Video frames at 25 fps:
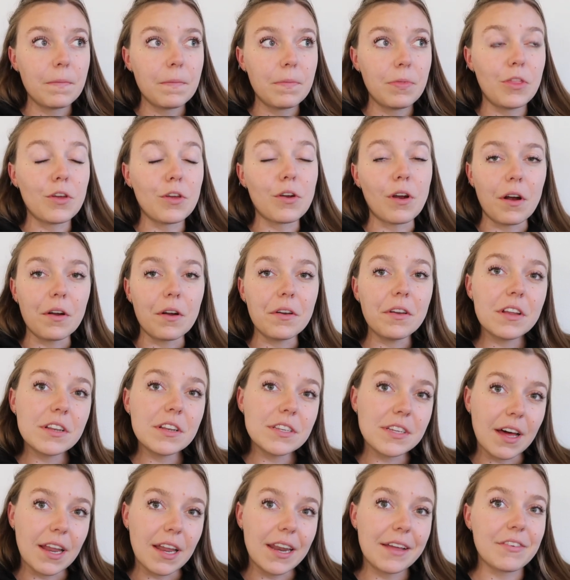there aren't a
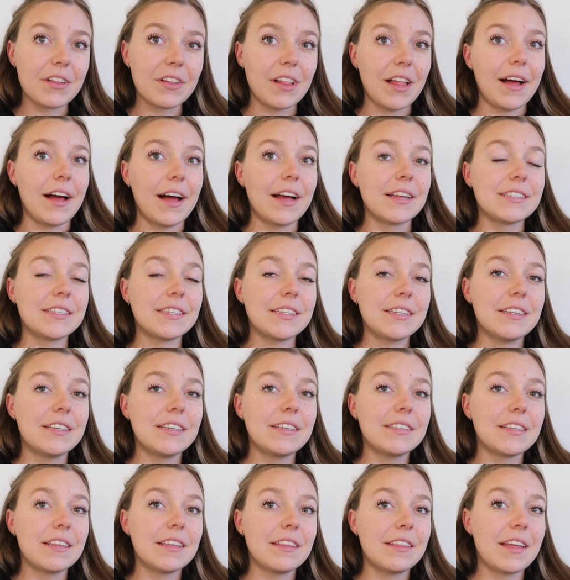ton of
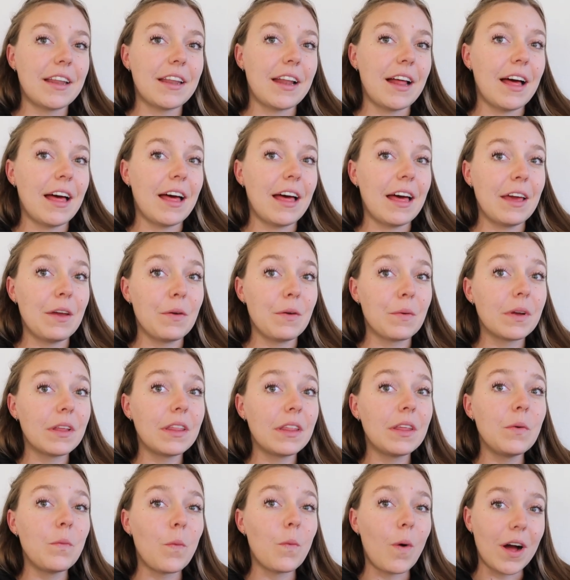classes that I
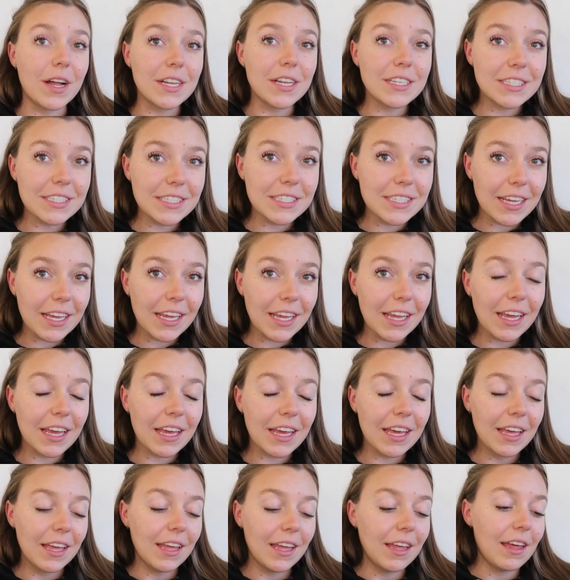really want to take.